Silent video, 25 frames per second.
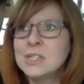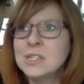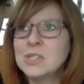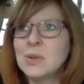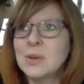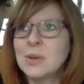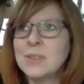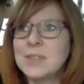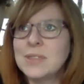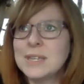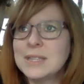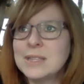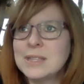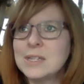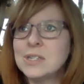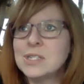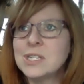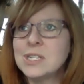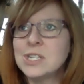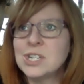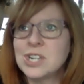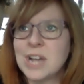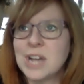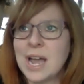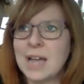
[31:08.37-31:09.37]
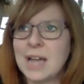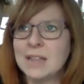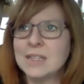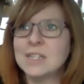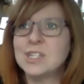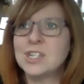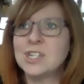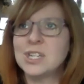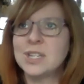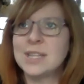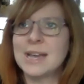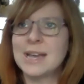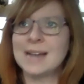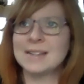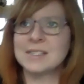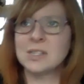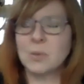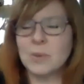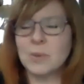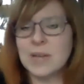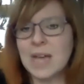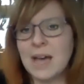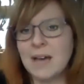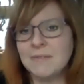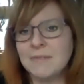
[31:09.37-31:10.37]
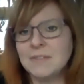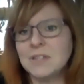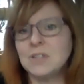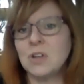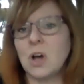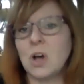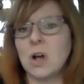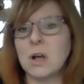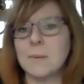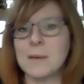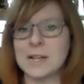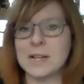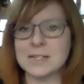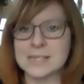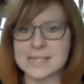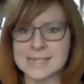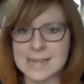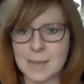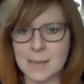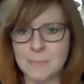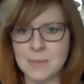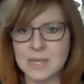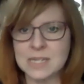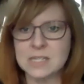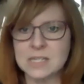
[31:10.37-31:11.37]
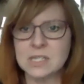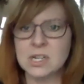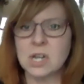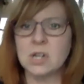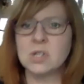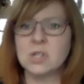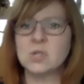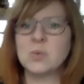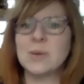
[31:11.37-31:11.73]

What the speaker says: So I think there's a challenge in that. So we have to talk about stepping stones.